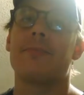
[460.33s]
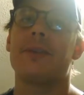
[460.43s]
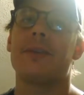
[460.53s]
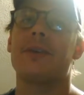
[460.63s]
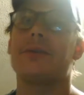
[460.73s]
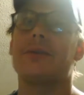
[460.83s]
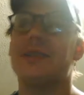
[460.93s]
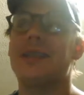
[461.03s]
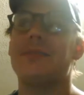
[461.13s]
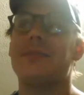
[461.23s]
Y'all need
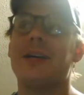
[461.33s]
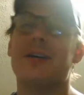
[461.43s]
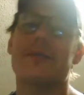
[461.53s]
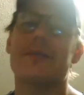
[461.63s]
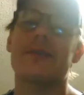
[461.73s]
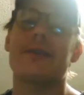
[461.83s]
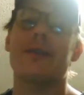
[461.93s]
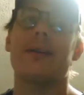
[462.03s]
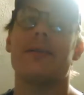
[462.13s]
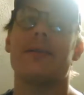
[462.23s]
to be outside.
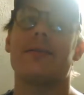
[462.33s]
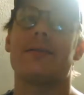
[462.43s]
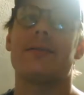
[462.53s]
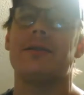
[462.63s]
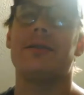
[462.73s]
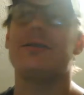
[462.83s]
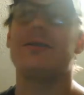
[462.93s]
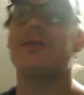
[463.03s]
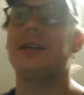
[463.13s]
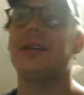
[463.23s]
Y'all
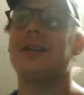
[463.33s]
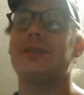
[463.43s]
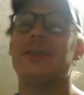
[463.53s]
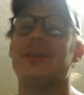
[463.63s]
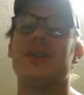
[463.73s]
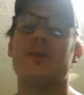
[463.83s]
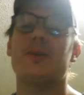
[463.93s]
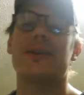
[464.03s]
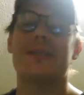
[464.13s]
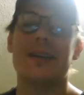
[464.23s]
need to be doing
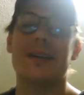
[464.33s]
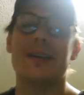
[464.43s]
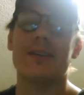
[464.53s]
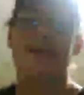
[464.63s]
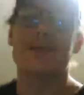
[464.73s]
things